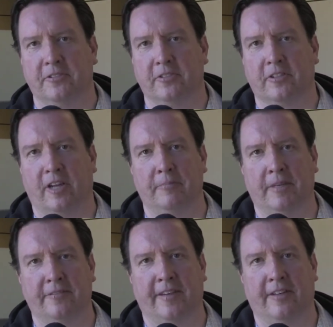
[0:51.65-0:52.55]
Turcotte
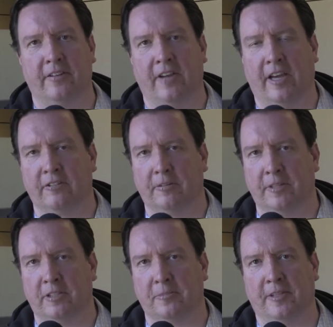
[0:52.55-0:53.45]
being found not
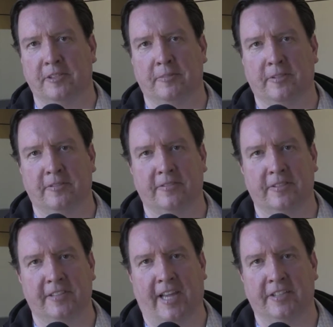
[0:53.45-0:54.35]
criminally responsible for
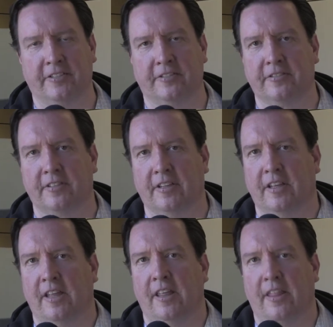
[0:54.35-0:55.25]
his actions.
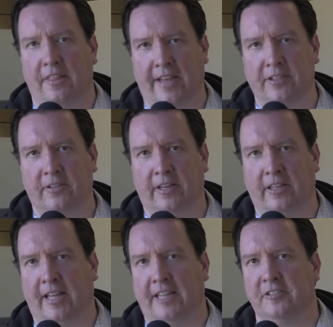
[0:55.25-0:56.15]
That
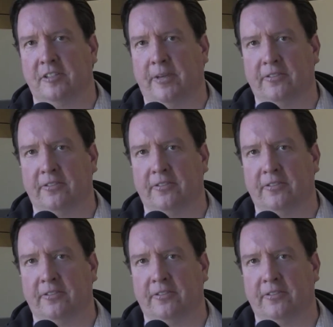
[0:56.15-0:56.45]
trial lasted about